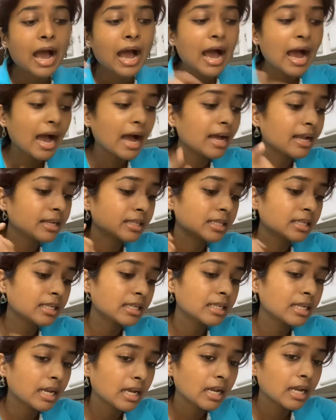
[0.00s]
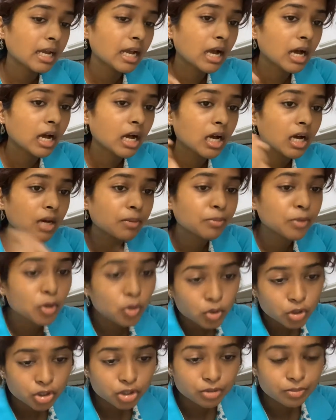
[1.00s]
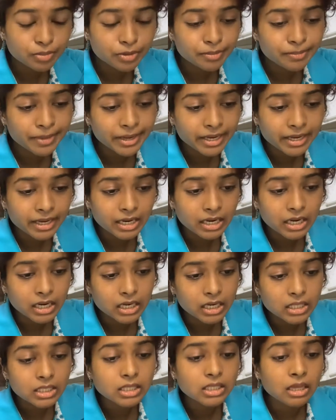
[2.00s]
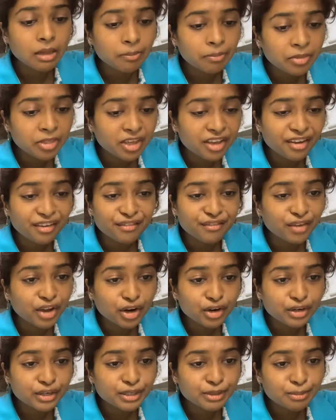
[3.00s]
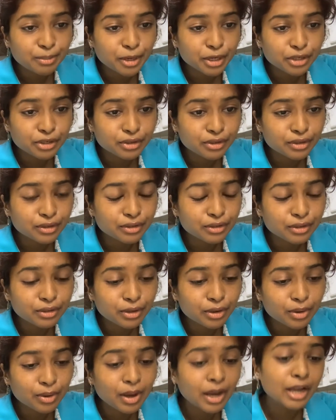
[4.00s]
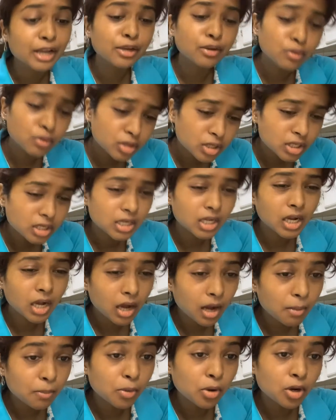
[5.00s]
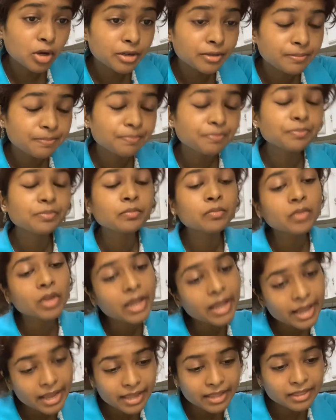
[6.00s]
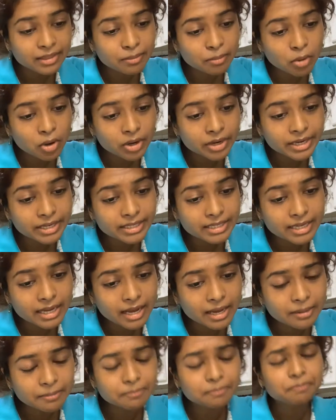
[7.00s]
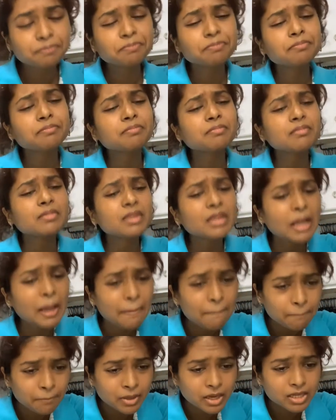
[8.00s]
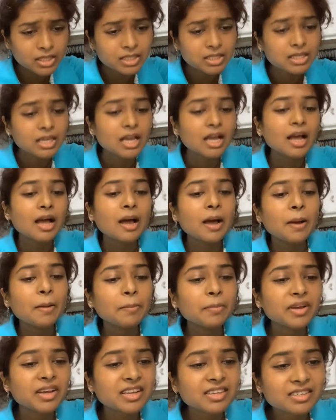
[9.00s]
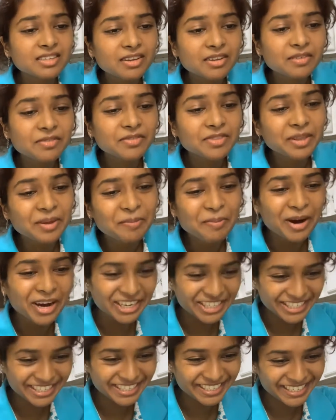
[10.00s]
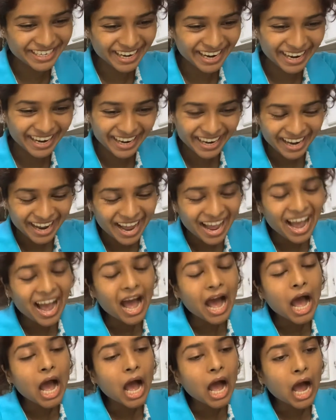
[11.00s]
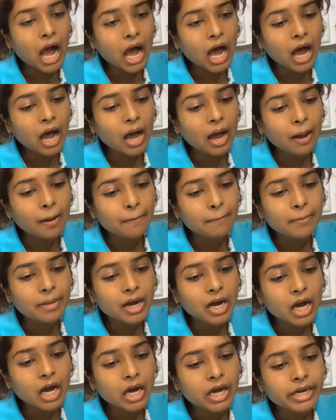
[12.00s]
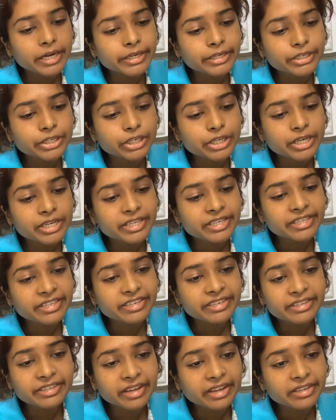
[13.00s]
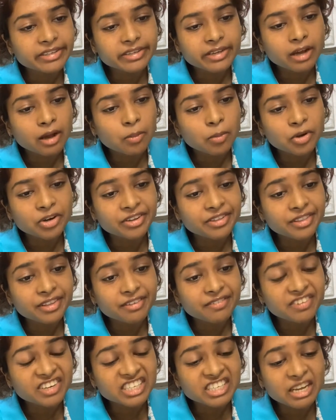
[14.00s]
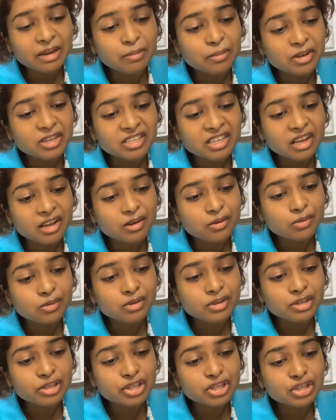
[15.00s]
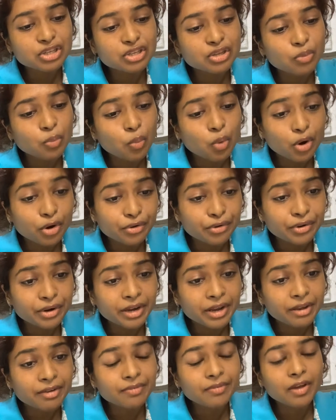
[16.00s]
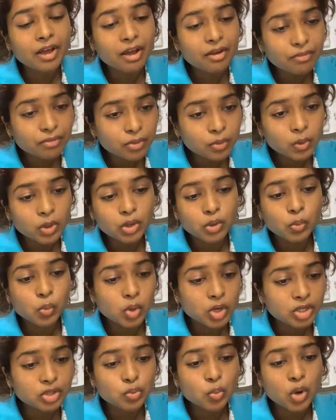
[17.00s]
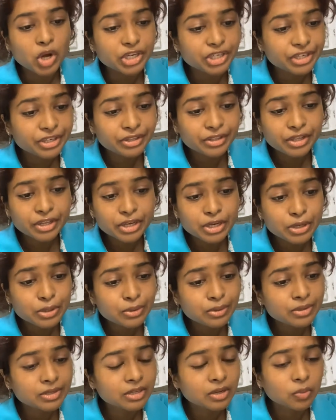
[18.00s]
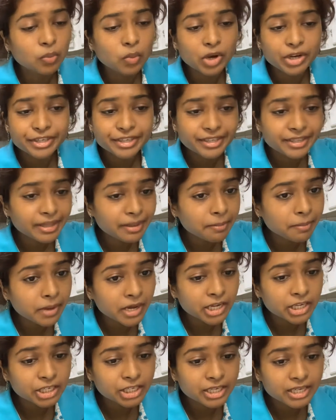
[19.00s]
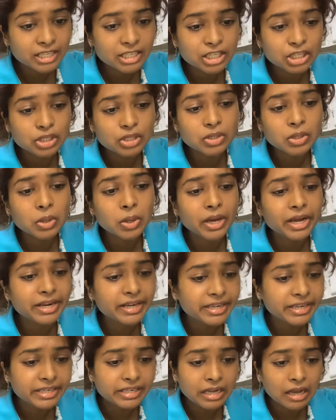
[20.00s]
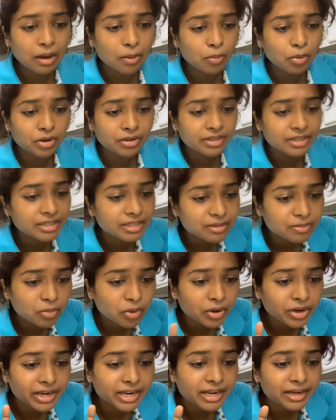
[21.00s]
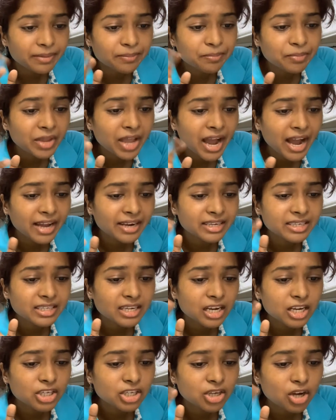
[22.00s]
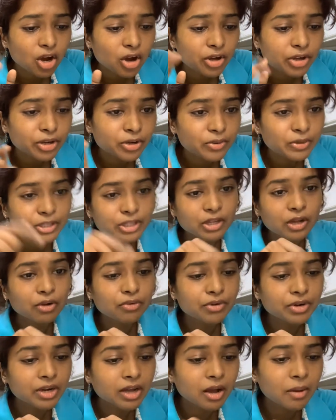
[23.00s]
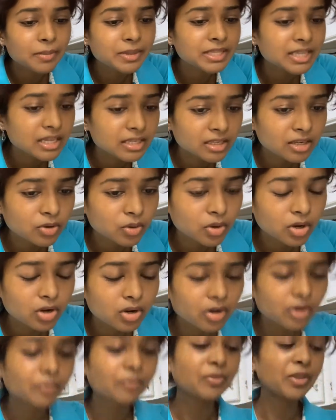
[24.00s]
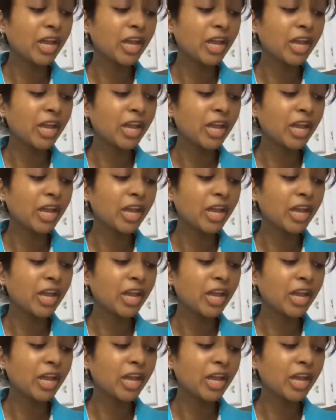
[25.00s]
and today I'm going to be making something very special so I usually come on in the morning time but because of the budget day um, I just decided to come on in the evening time because I was wondering if everyone was watching the news and watching the budget so I didn't come on this morning hi Natasha how are you doing so I'll read the comments as I go along